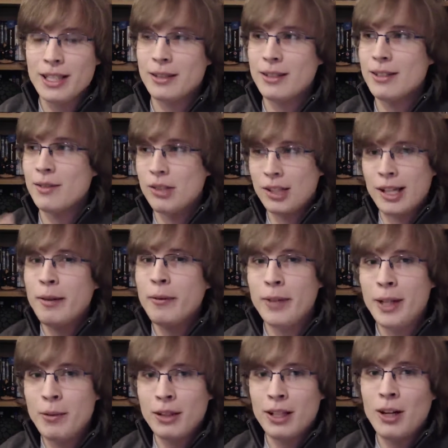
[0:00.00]
Because it's the same
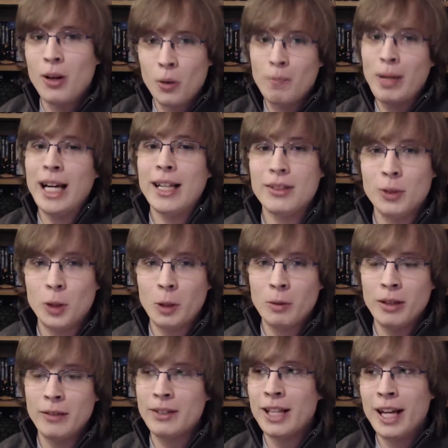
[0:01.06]
thing with the whole backstory
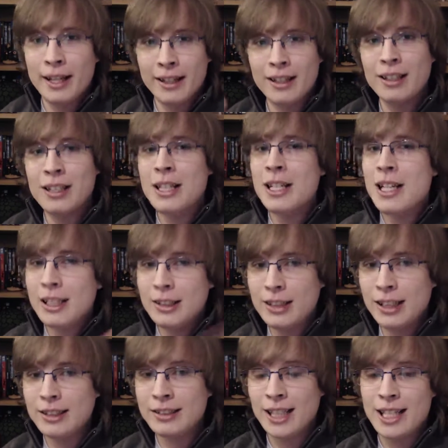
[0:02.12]
with Nana,
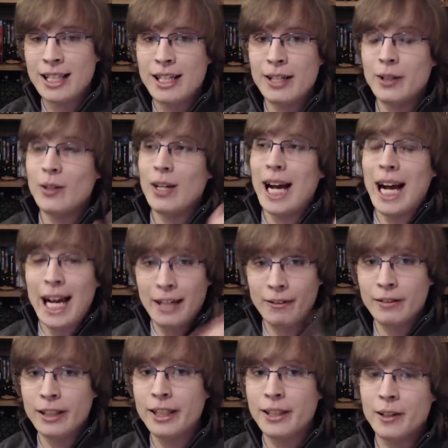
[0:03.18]
Takeru, and
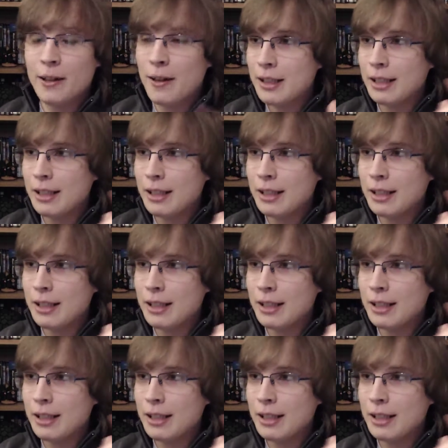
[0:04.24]
Riku.